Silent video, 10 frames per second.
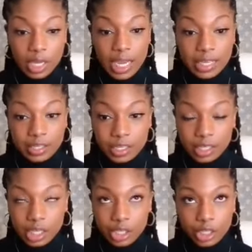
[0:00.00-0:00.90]
end of
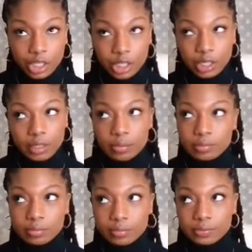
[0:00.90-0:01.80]
the year
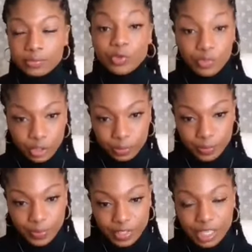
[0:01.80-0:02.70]
review.
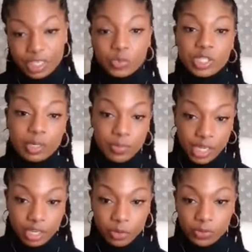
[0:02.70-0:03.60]
So we did a
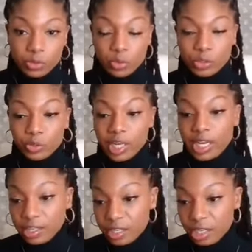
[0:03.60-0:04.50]
mid-year review, so we're doing an
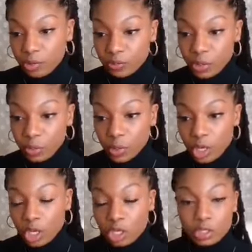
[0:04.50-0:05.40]
end of the year review.
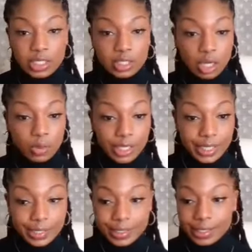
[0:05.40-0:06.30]
So I need to go
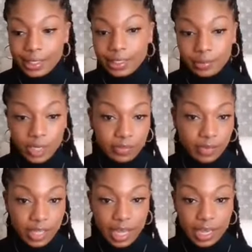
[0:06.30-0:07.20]
eat and get ready for
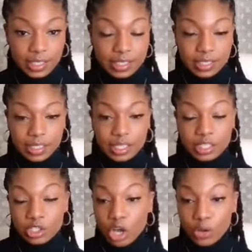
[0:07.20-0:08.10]
that.
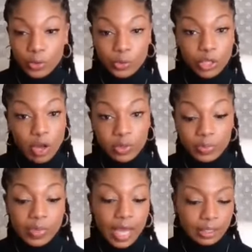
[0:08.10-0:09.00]
So, y'all, we'll
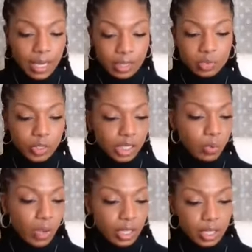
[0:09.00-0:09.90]
be back next week
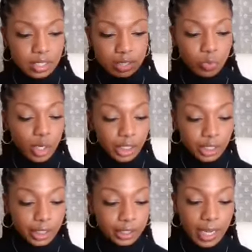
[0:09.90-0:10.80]
with this
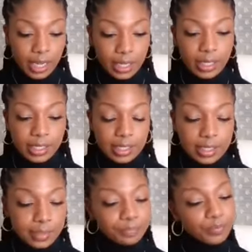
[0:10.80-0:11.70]
word that is